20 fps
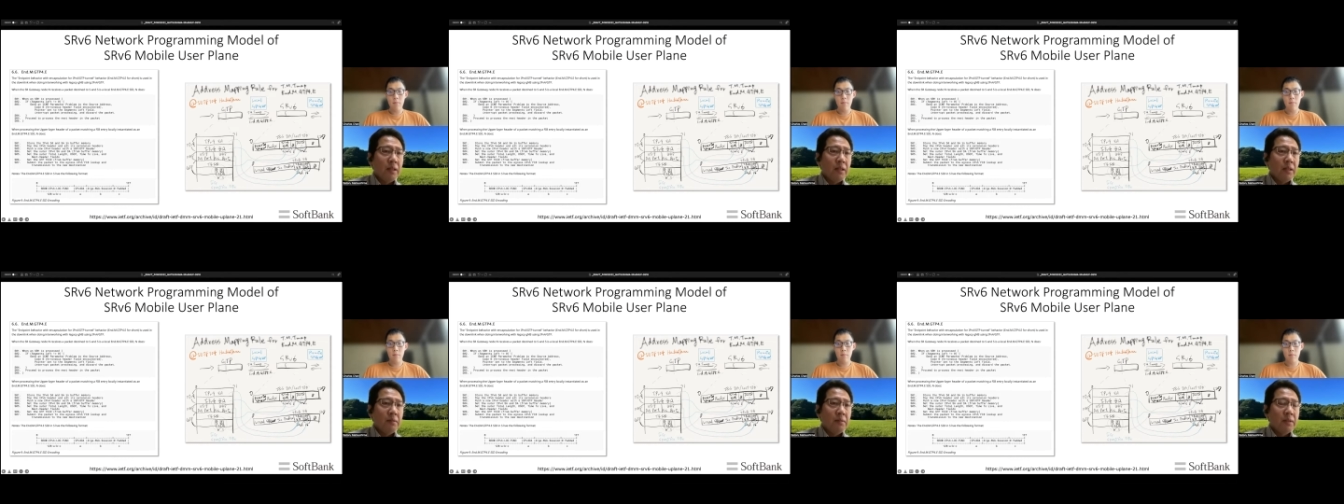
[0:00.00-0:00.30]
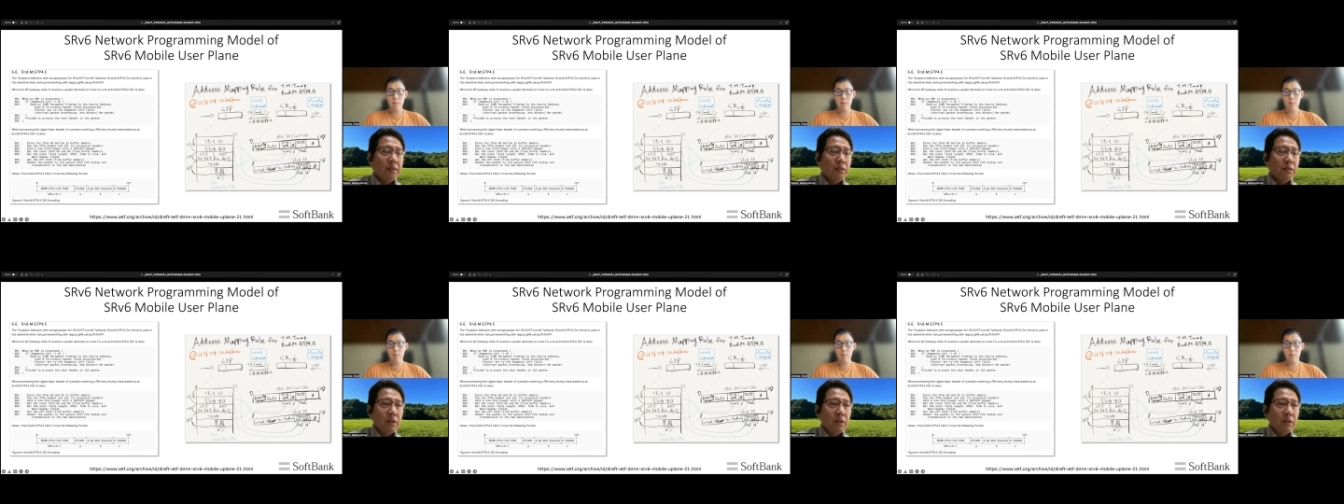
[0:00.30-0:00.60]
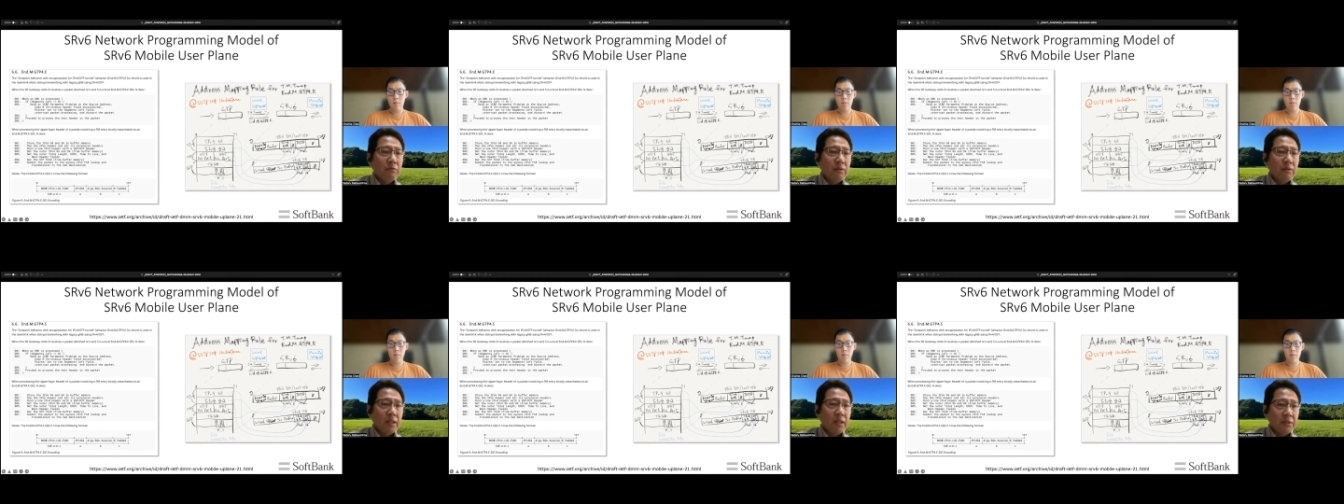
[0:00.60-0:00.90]
network
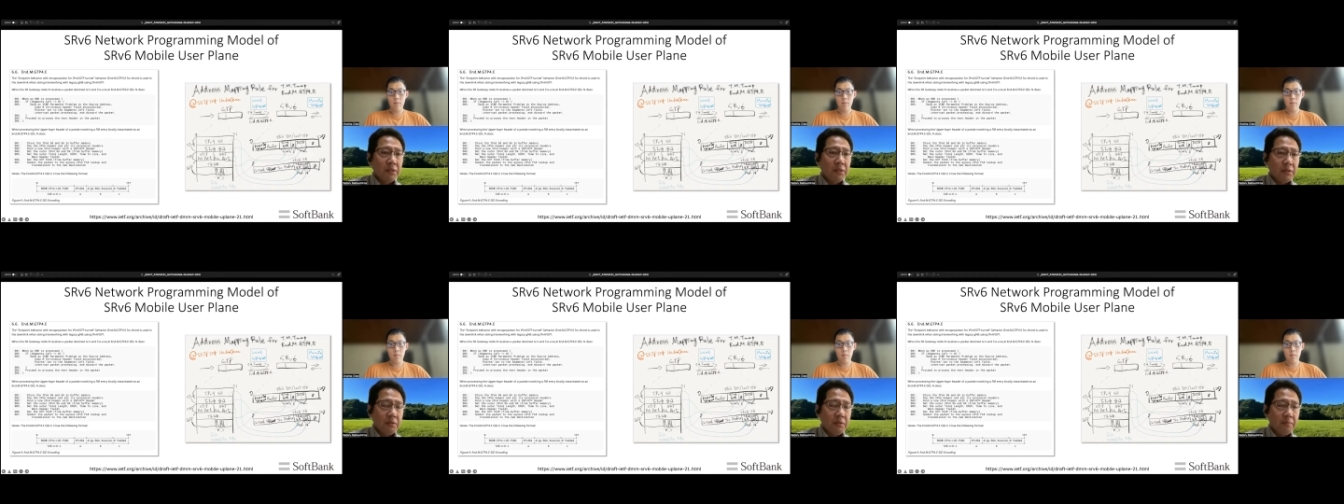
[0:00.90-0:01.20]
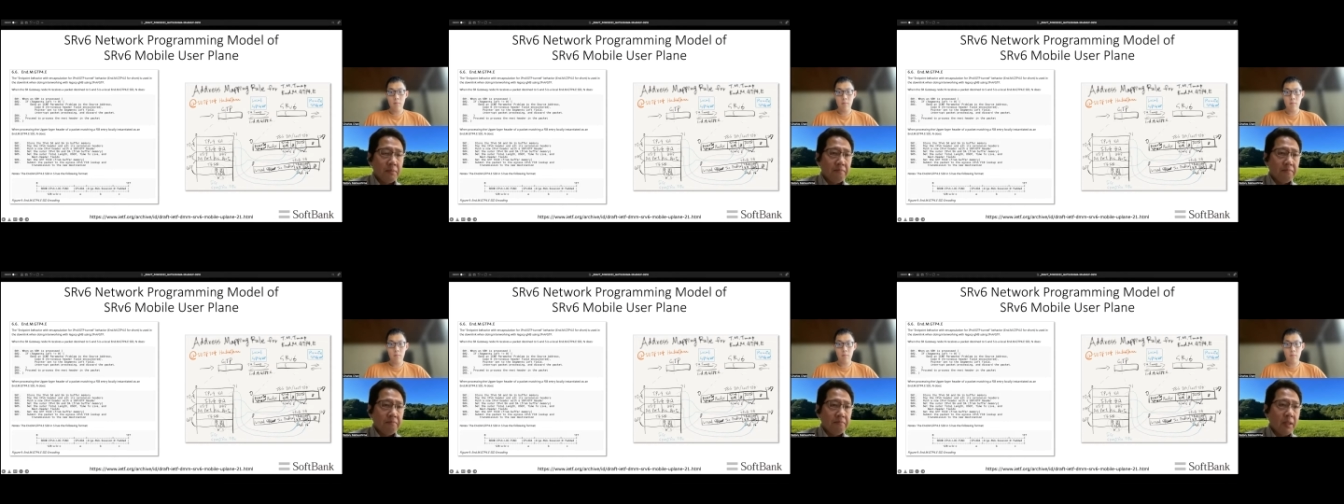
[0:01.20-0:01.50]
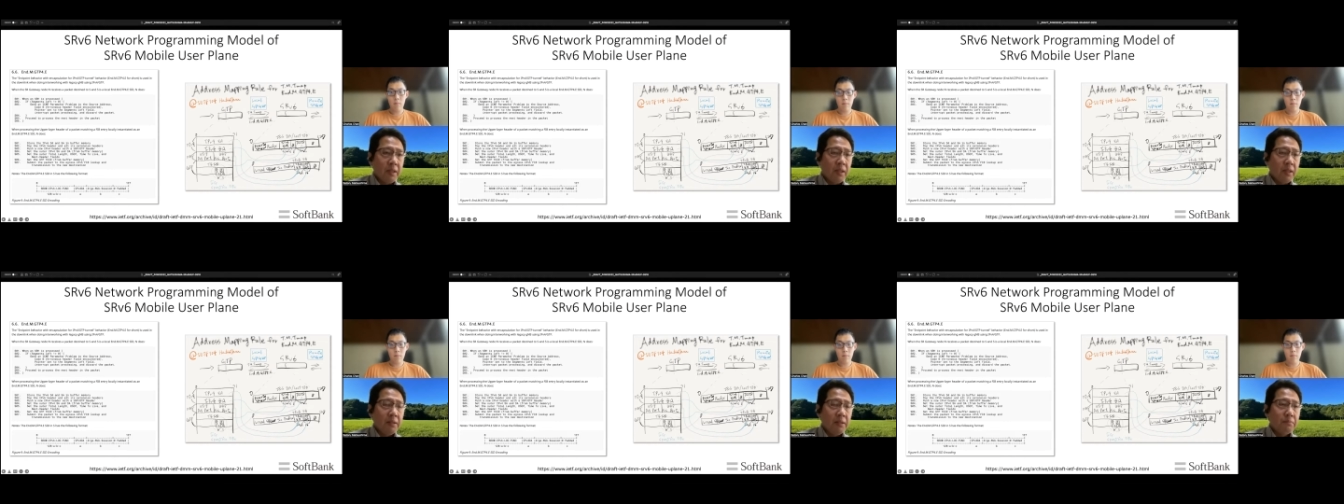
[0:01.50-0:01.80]
function
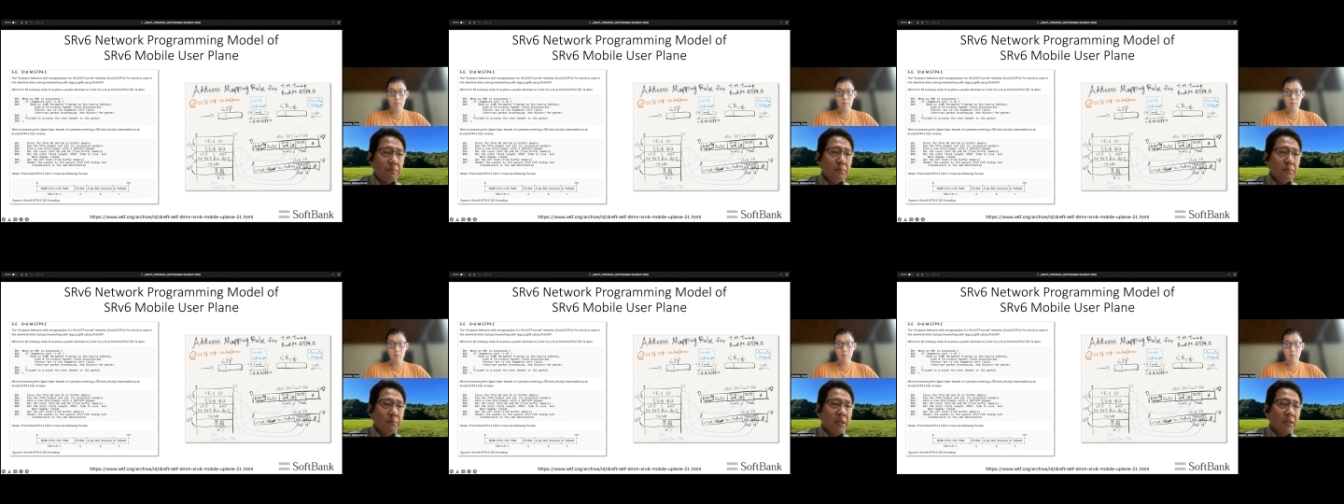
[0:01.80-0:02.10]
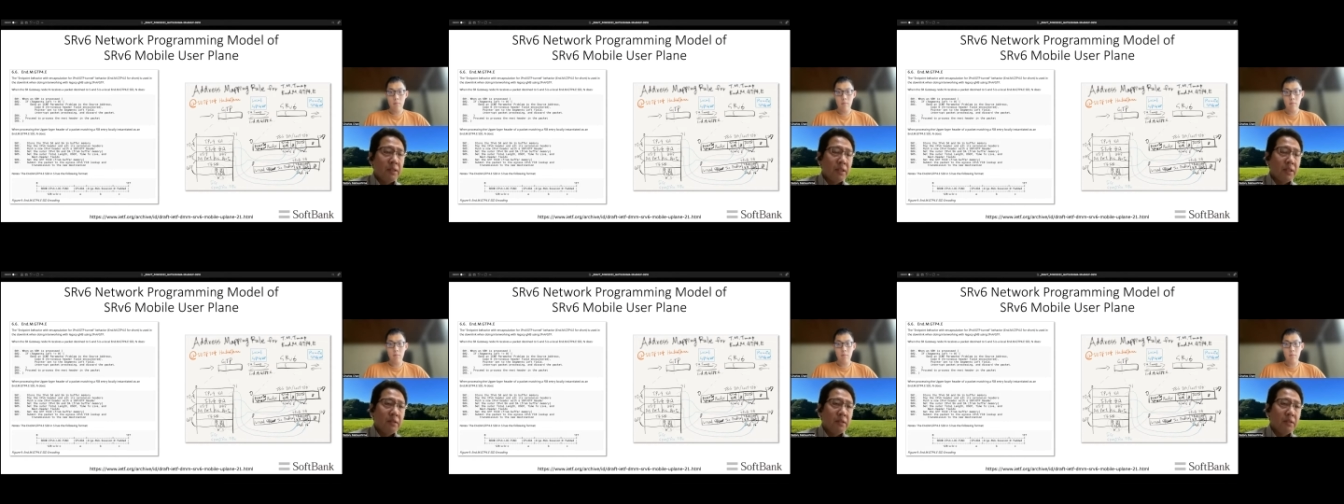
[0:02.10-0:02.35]
implemented